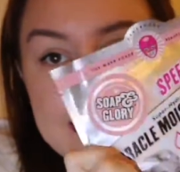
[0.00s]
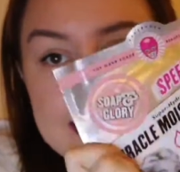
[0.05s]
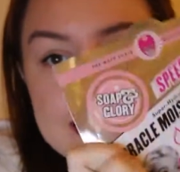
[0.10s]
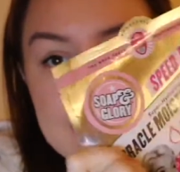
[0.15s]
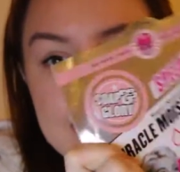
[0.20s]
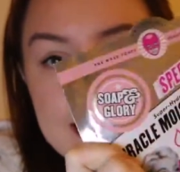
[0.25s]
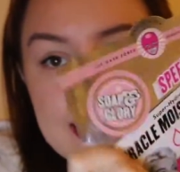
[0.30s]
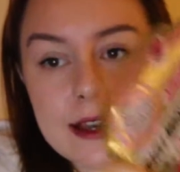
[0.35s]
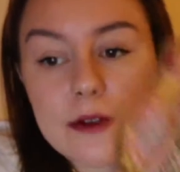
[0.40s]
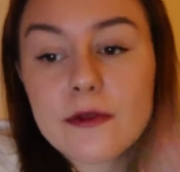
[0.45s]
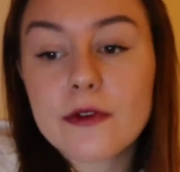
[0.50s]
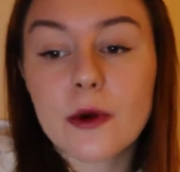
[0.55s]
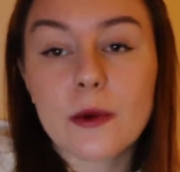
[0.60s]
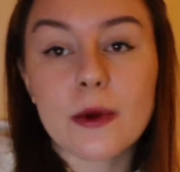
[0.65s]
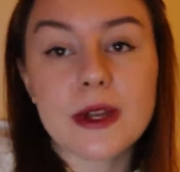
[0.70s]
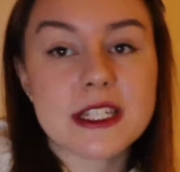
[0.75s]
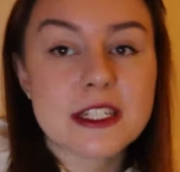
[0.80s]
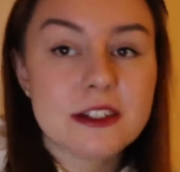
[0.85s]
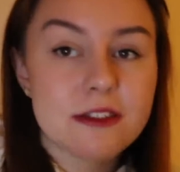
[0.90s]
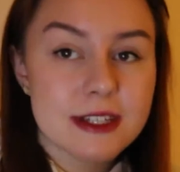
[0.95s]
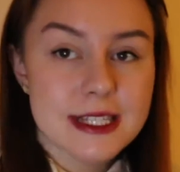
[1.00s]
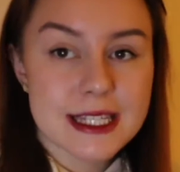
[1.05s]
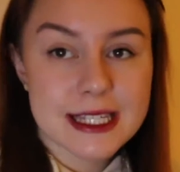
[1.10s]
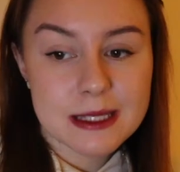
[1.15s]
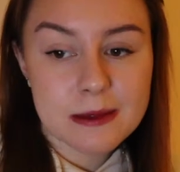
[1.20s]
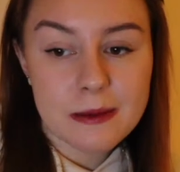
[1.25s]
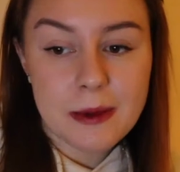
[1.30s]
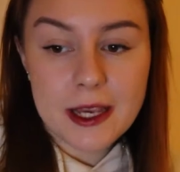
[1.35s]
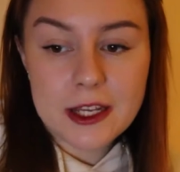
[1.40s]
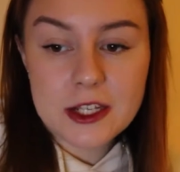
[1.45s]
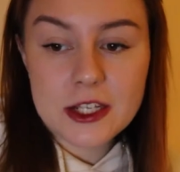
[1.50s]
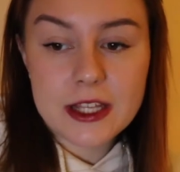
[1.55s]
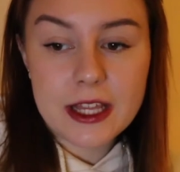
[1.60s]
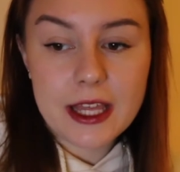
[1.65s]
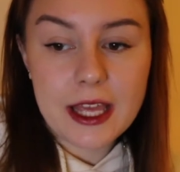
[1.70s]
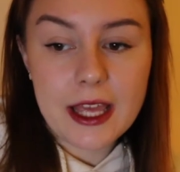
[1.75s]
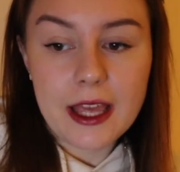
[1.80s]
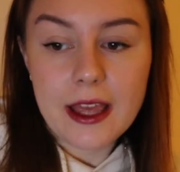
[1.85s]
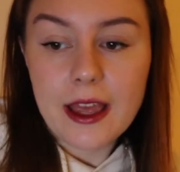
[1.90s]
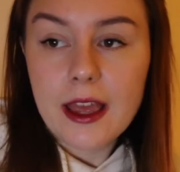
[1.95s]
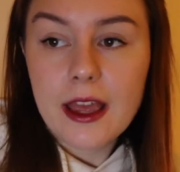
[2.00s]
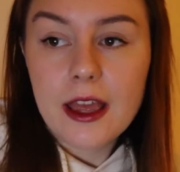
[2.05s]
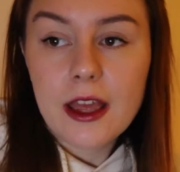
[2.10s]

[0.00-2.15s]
because I think for winter it's especially